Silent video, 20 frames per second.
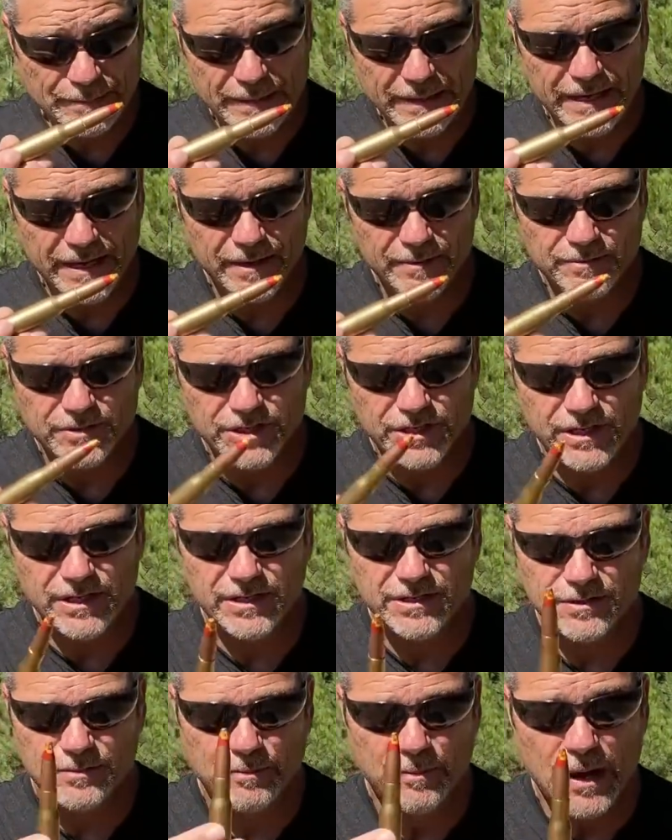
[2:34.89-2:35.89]

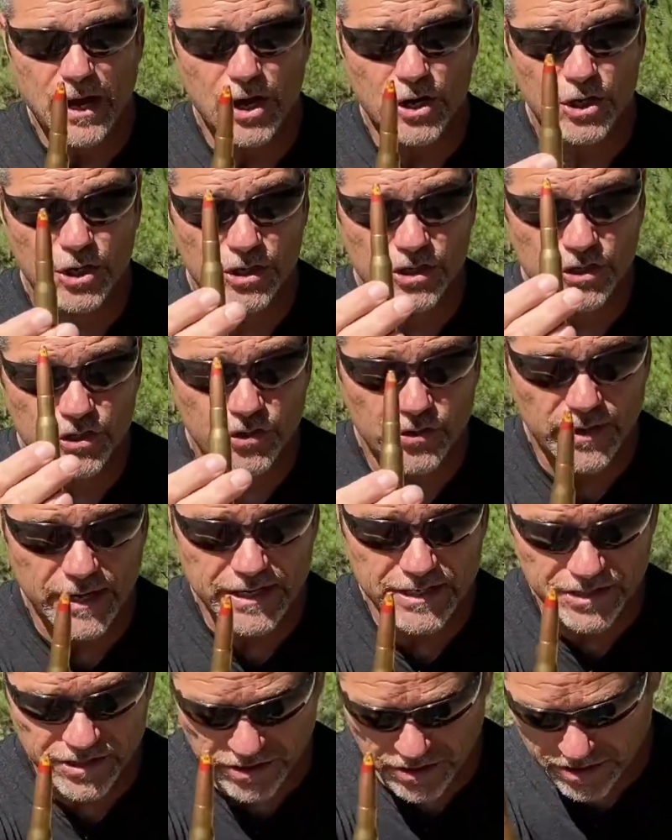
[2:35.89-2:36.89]
BMG spotter
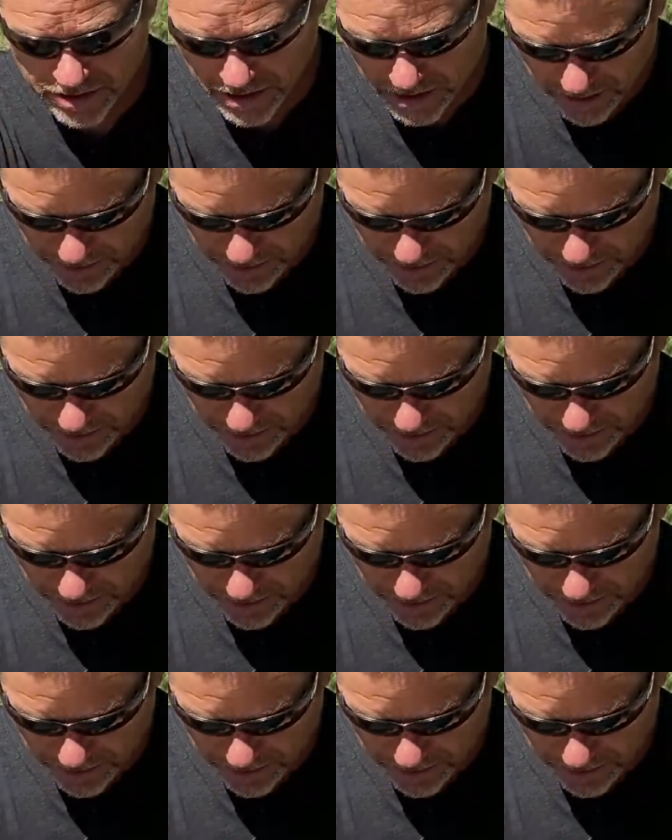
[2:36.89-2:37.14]
tracer.